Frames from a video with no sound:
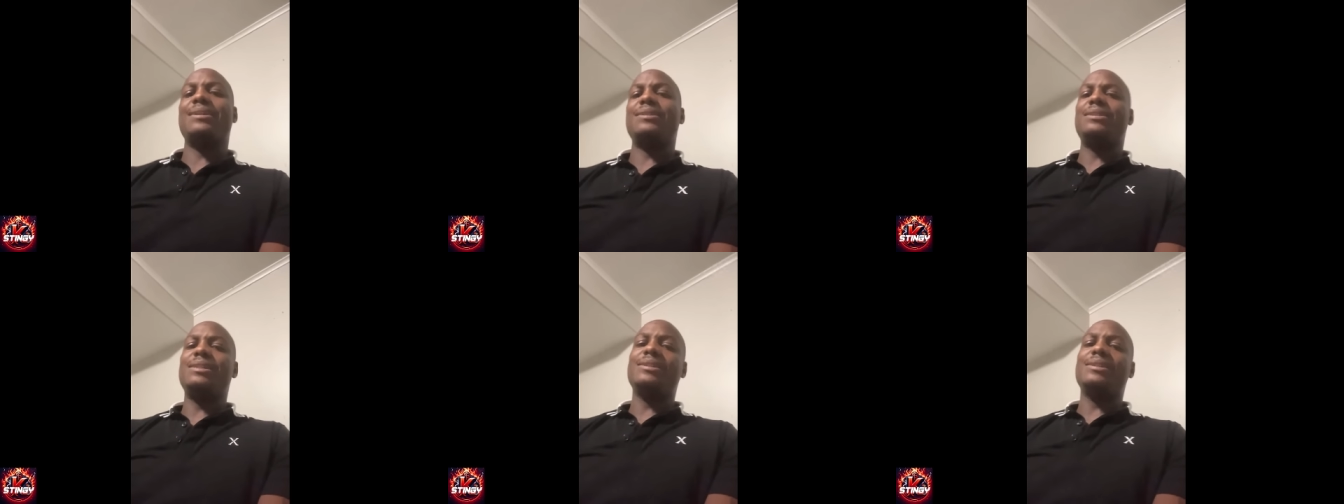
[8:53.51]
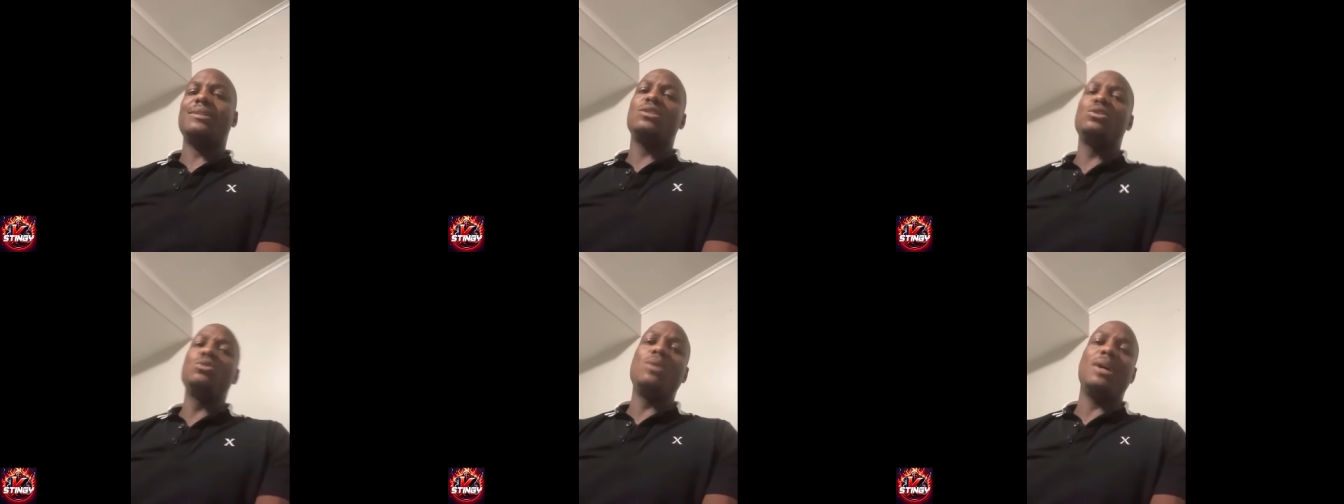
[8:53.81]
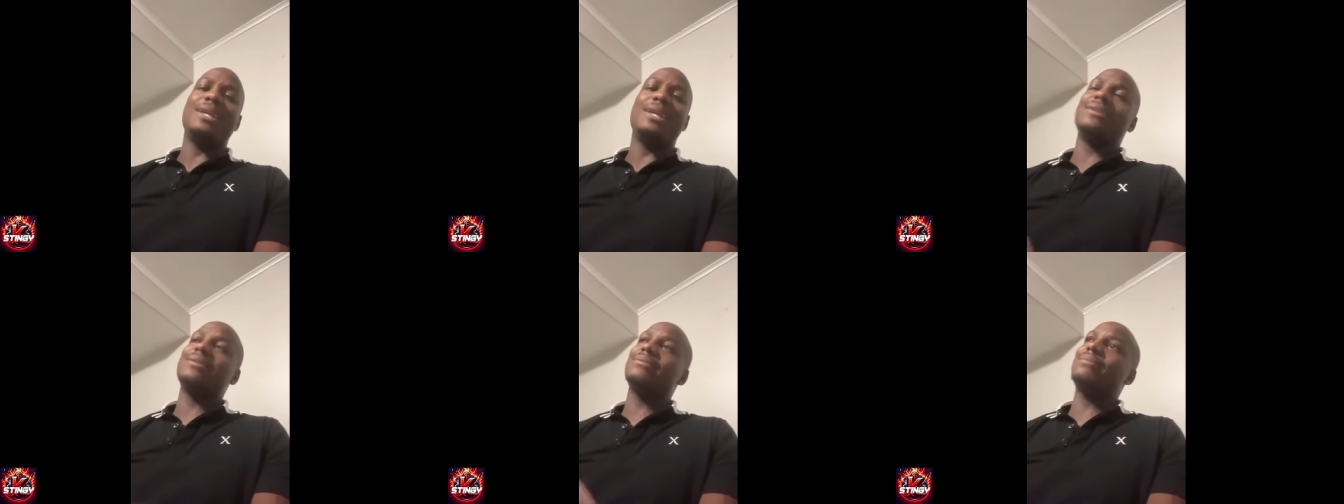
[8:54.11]
Like
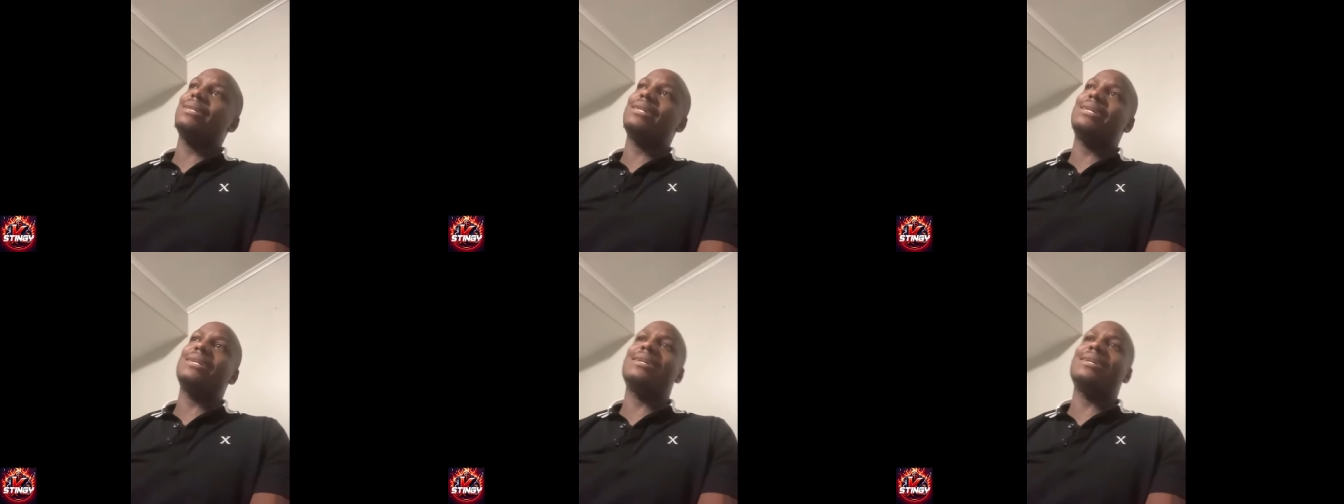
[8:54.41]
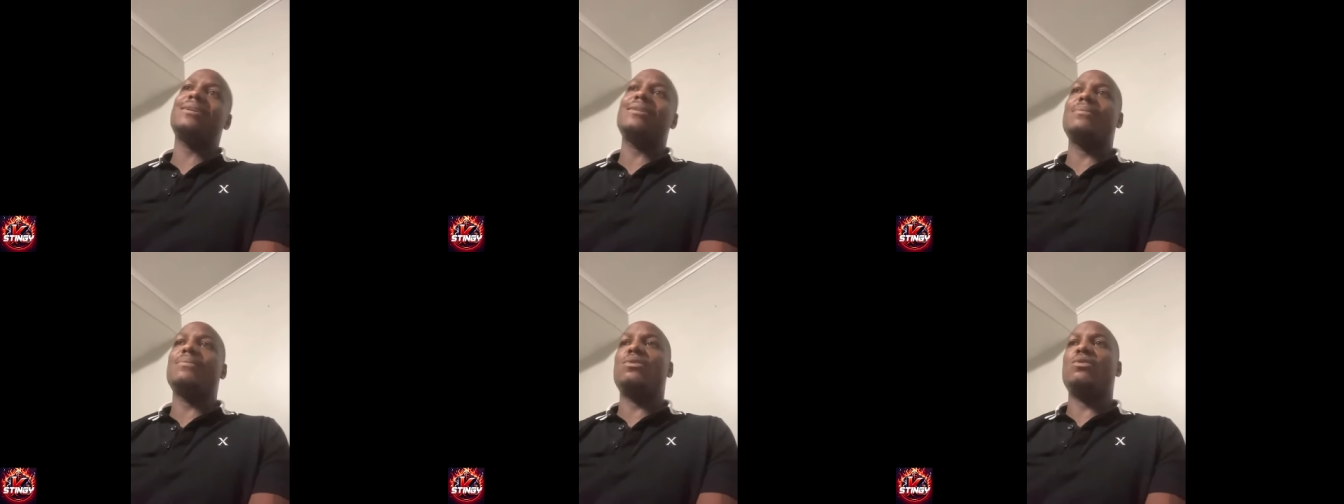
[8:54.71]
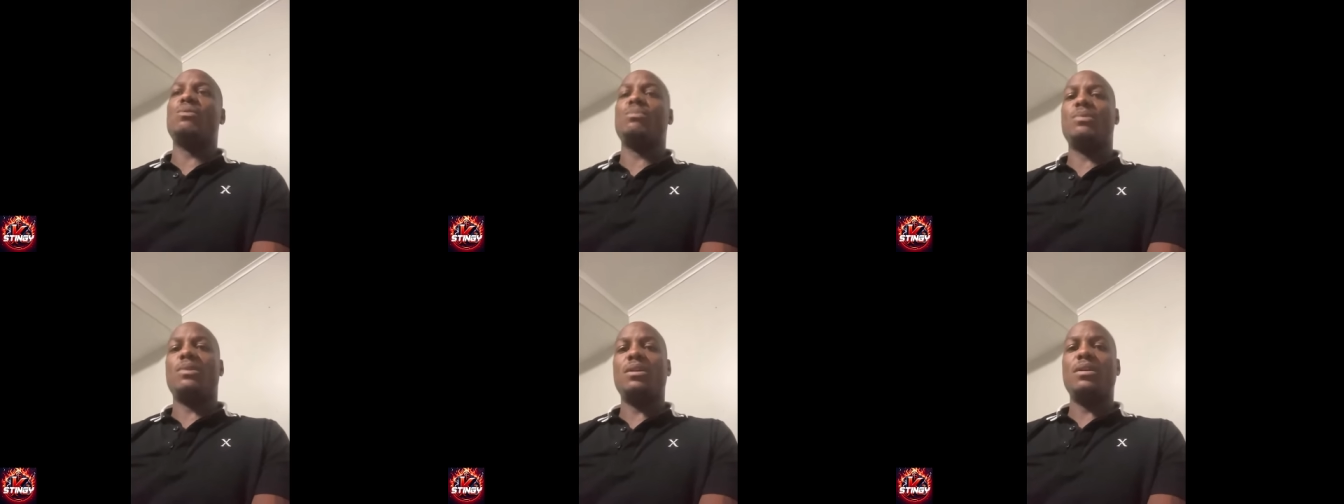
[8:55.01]
nigga, you ain't,
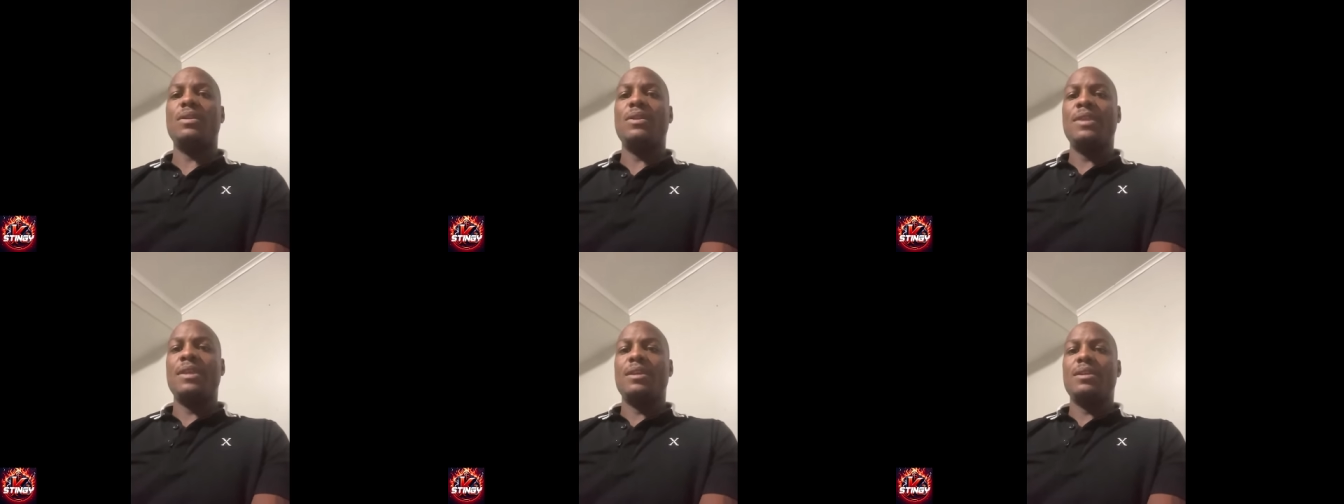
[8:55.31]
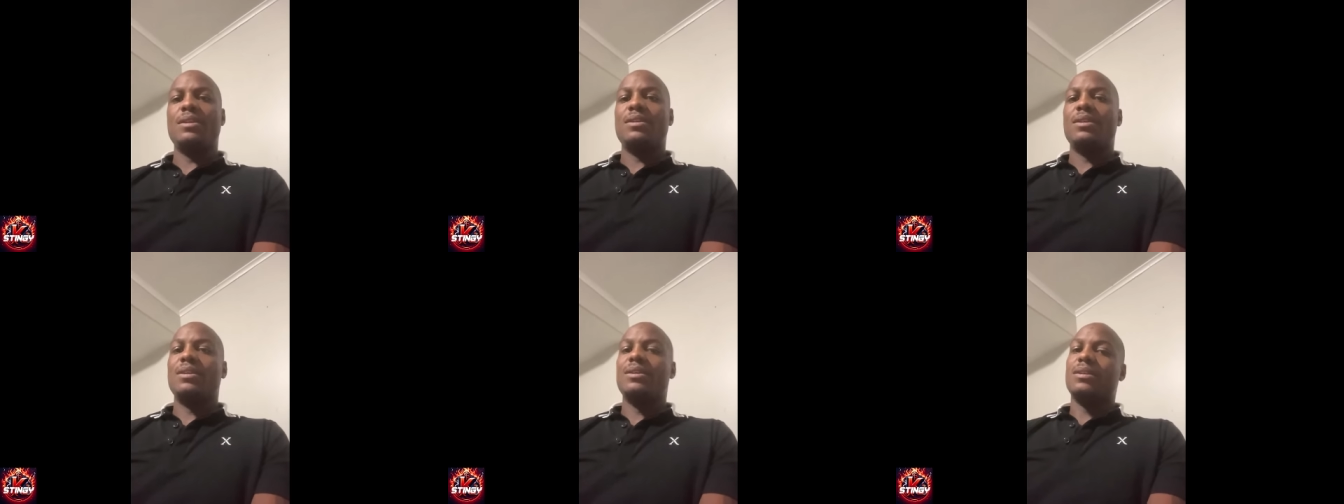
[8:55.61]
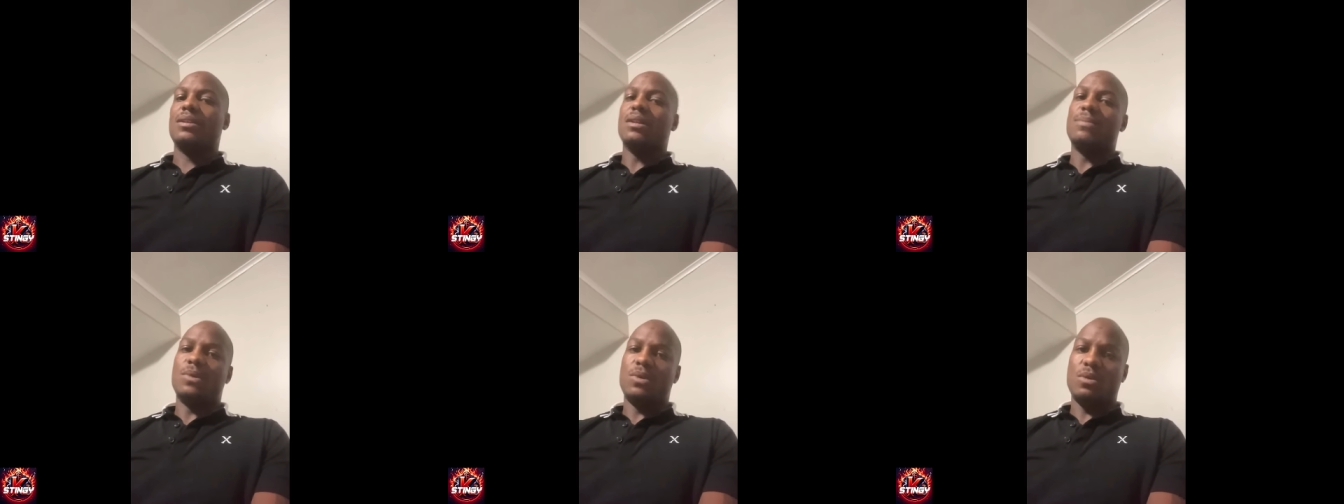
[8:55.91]
man. Come on, bro.
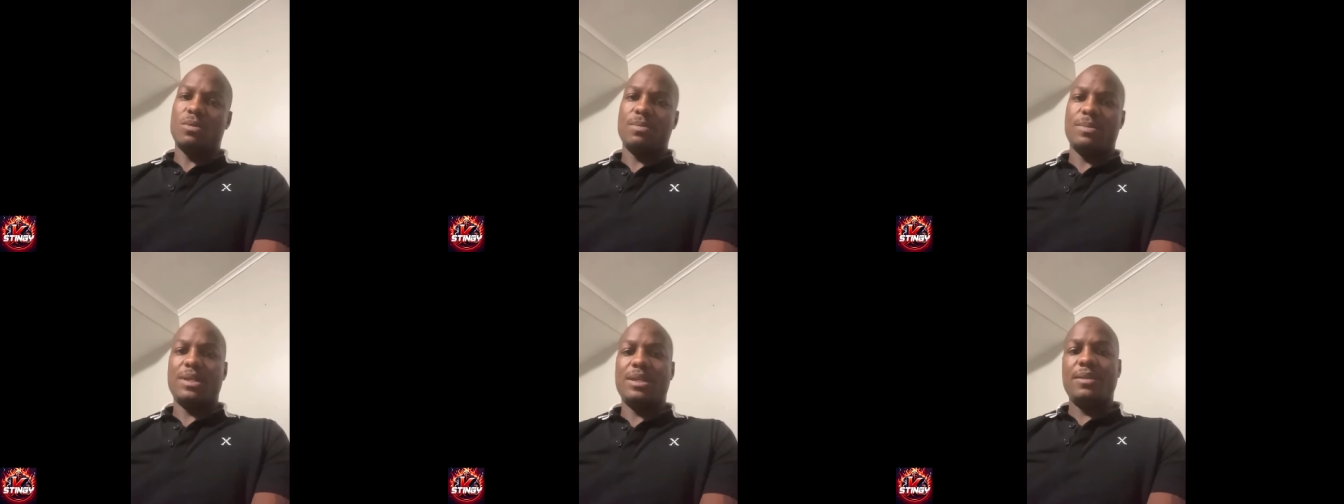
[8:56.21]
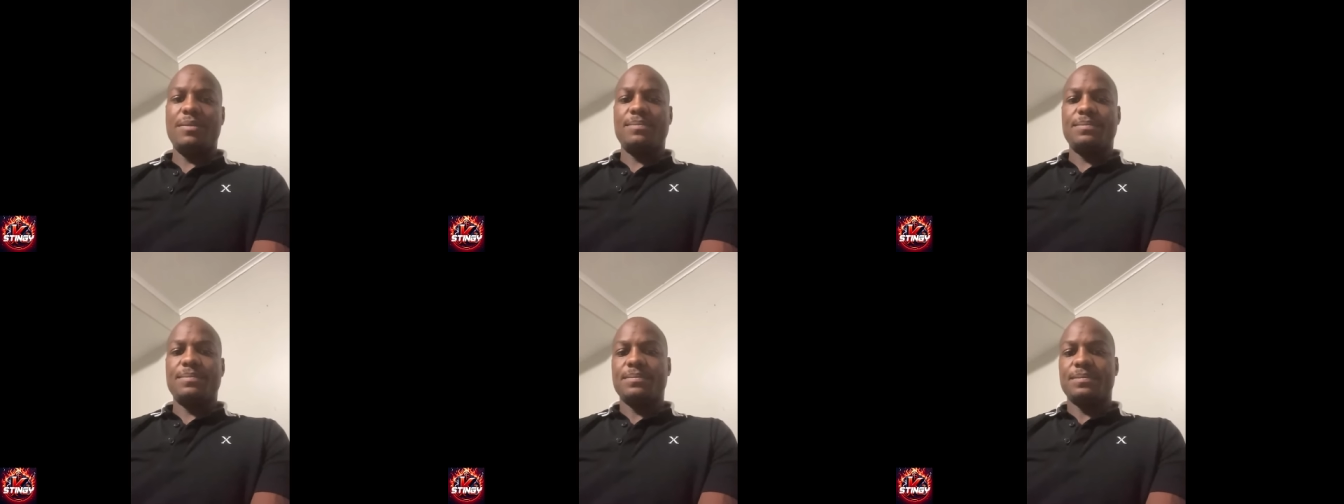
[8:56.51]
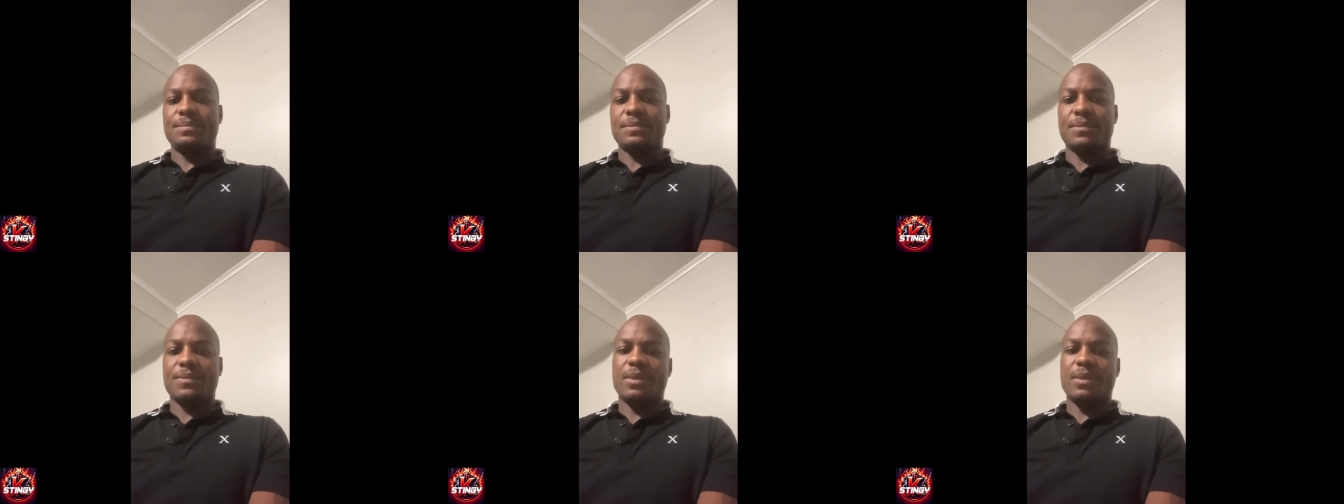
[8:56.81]
Come on,
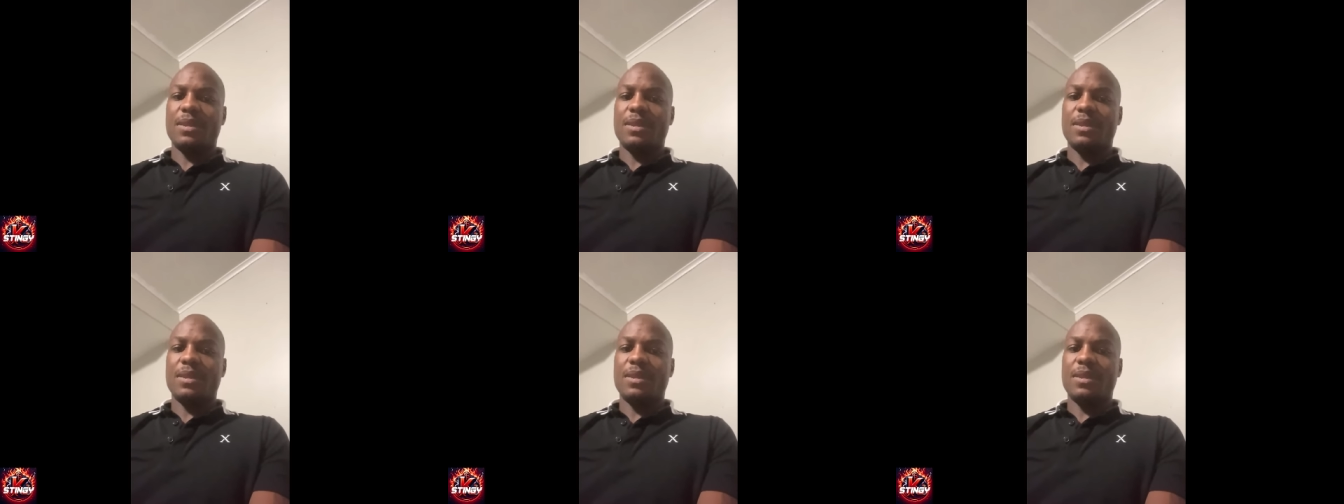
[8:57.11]
man.